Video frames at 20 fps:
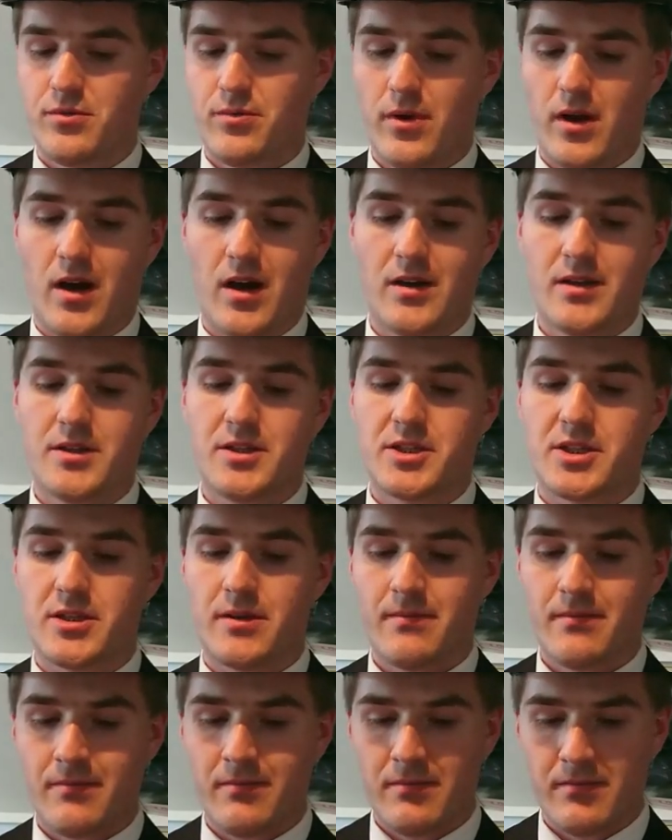you
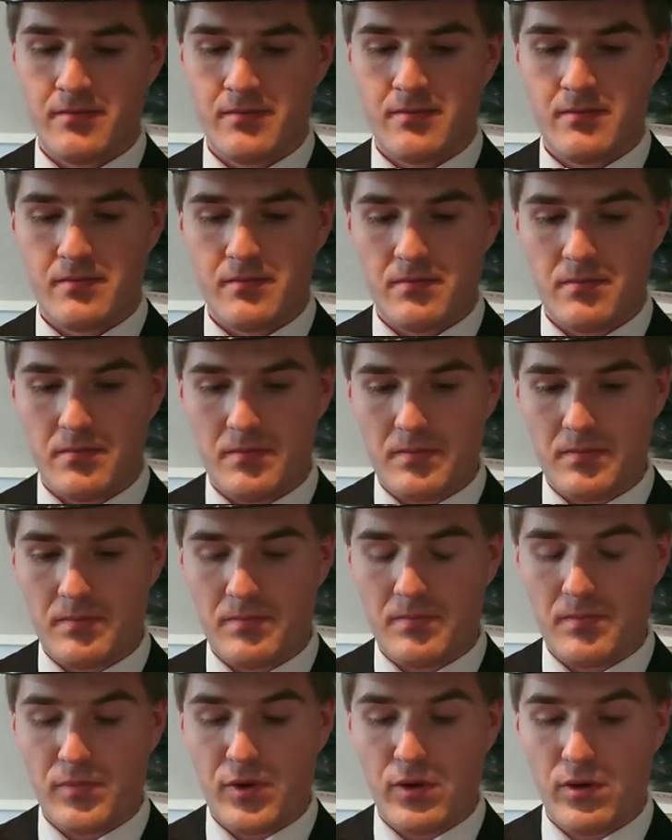right."
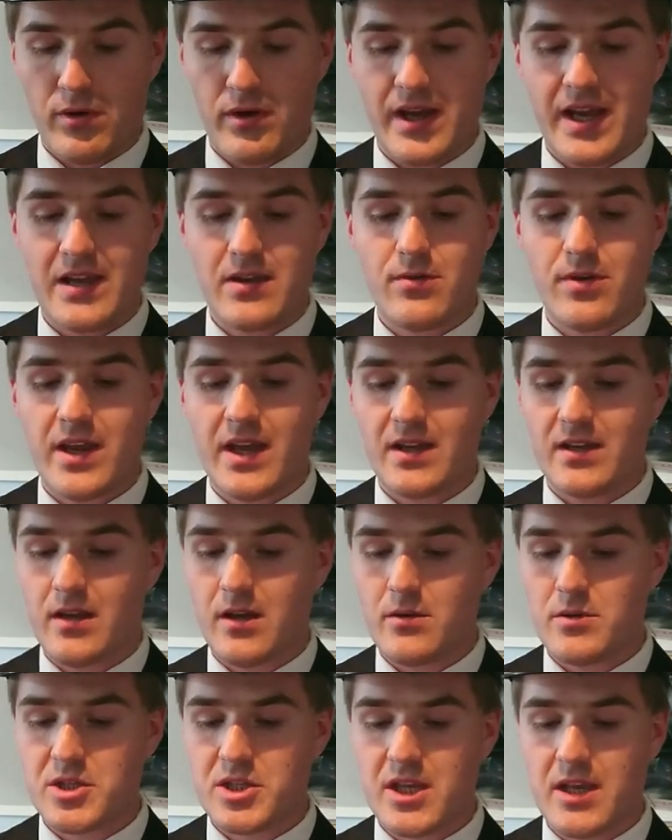Poor Henry had
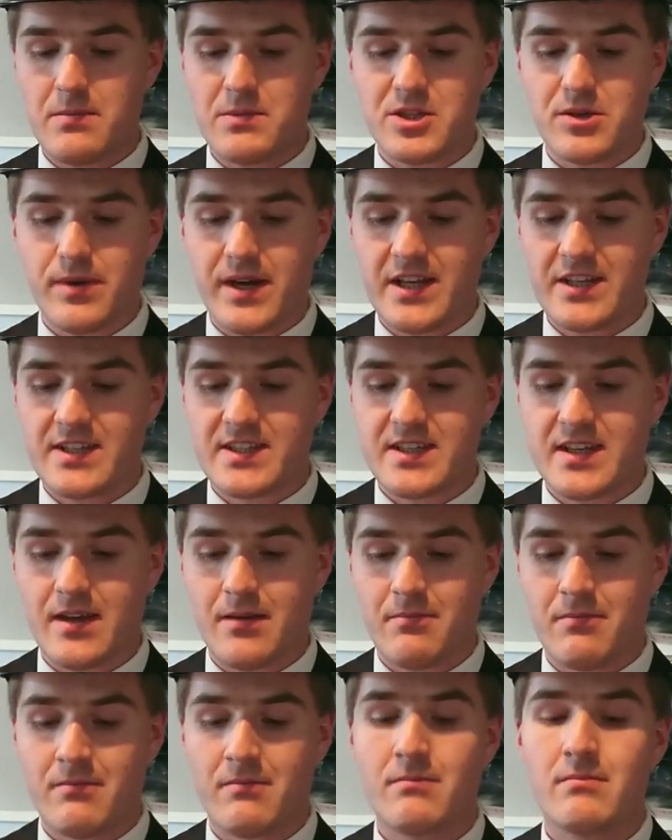no steam to
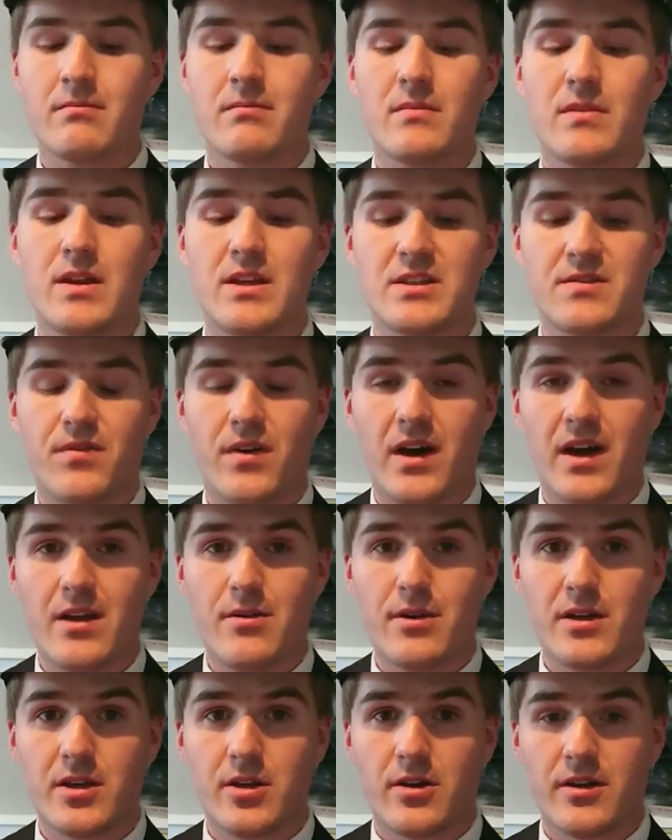answer. His
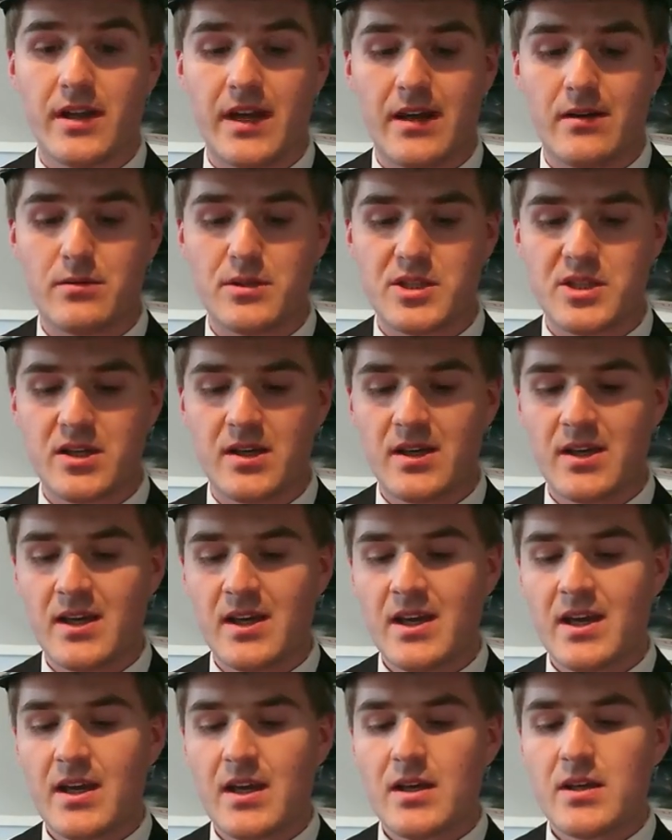fire had gone out.
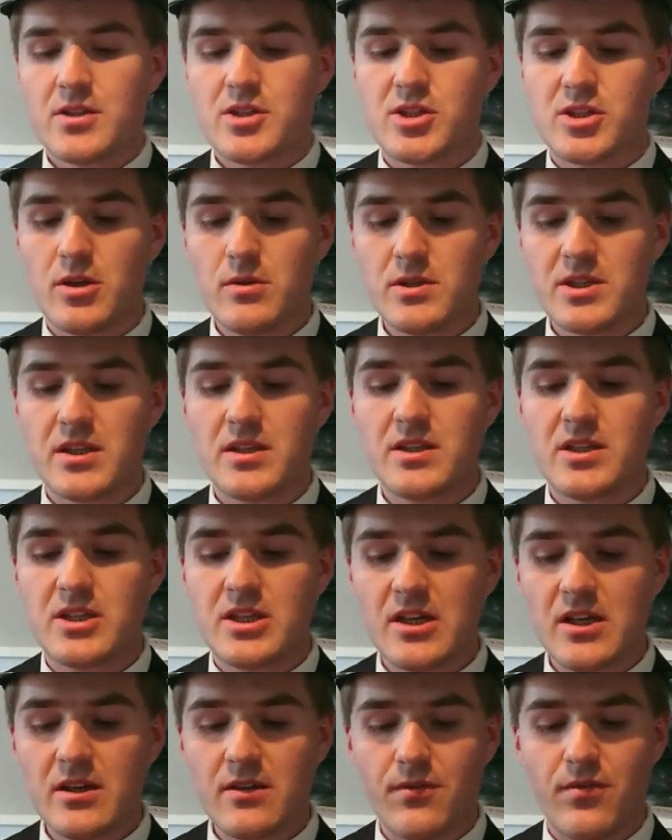Soot and
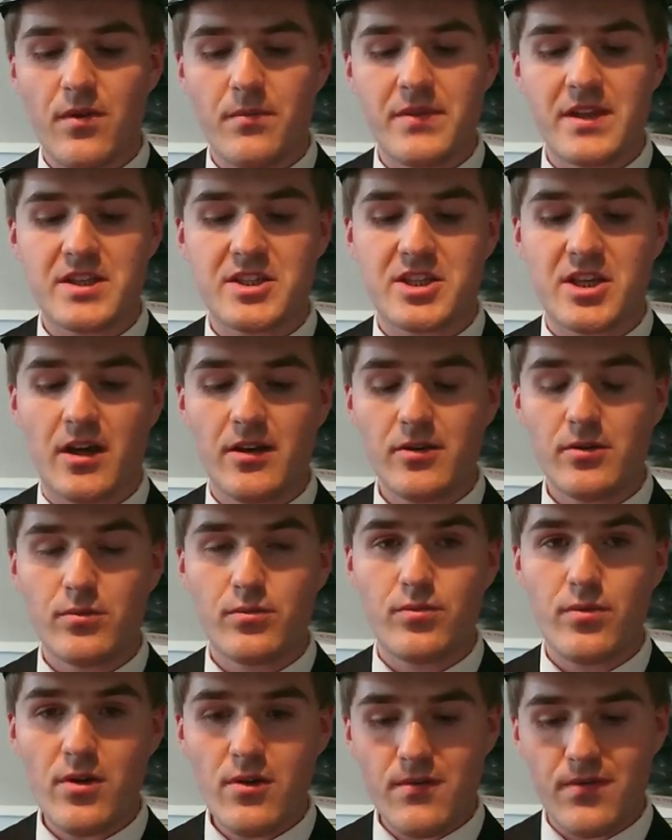dirt from the
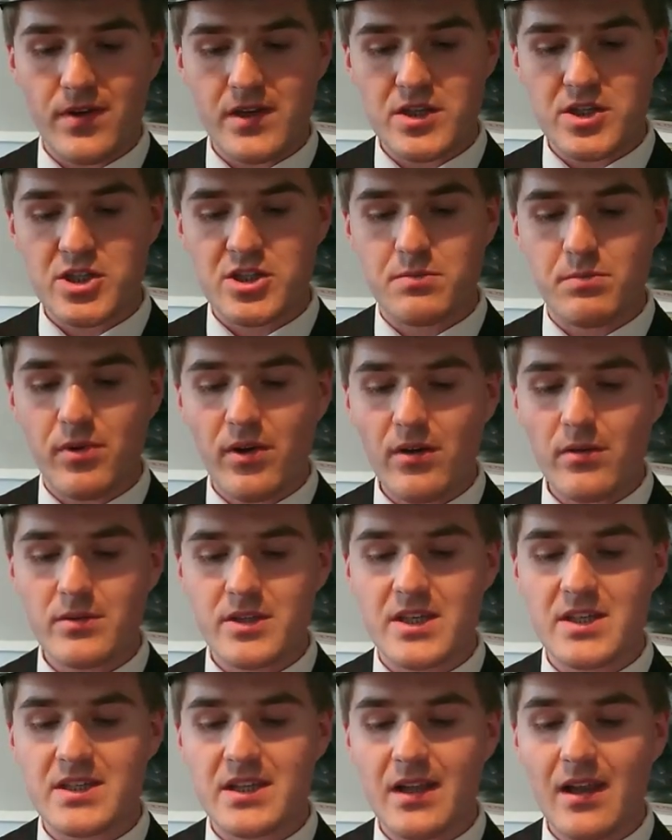tunnel roof had
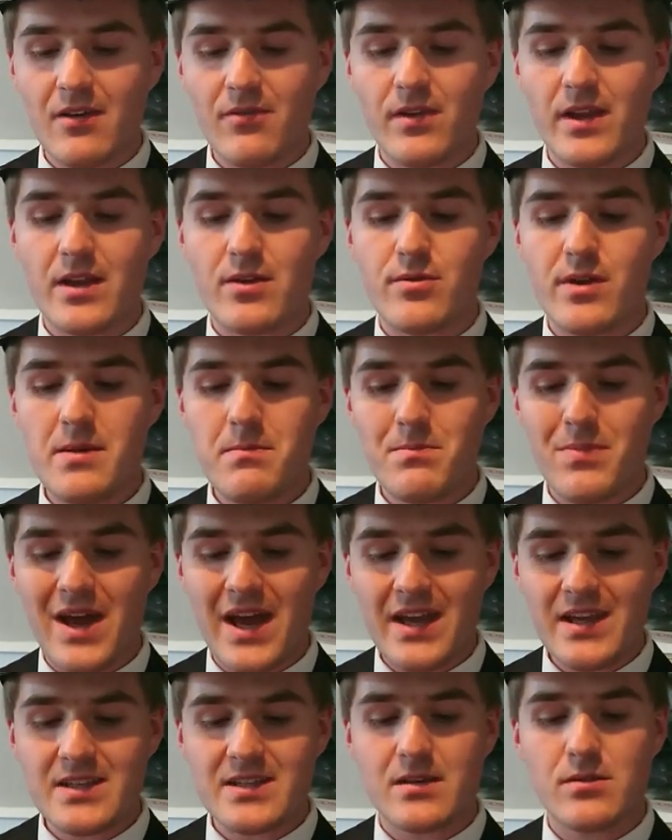spoiled his lovely green
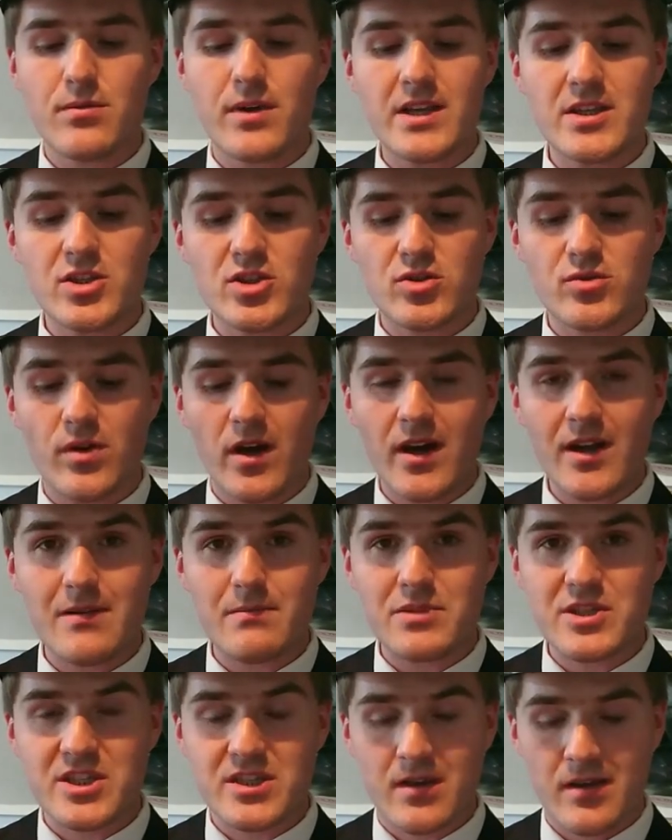paint and red
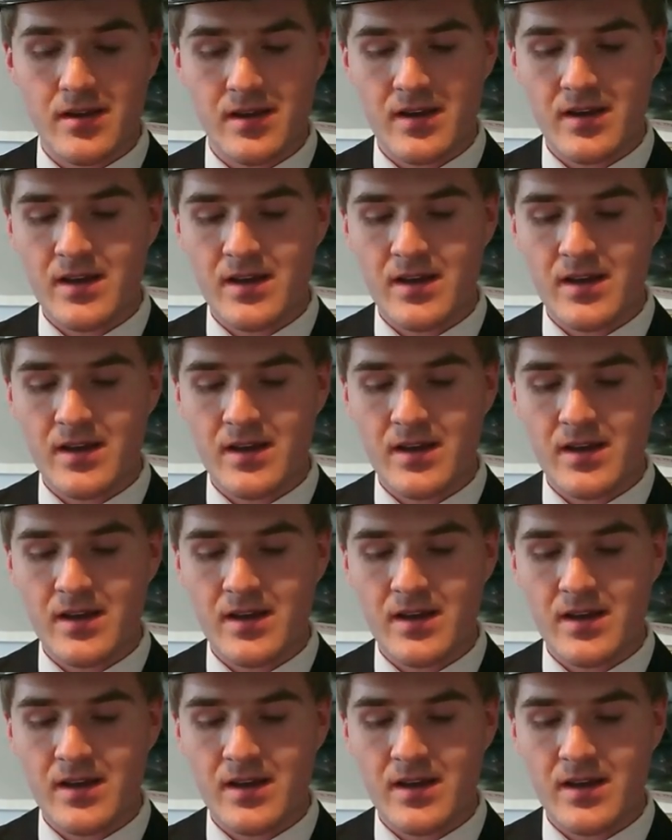stripes.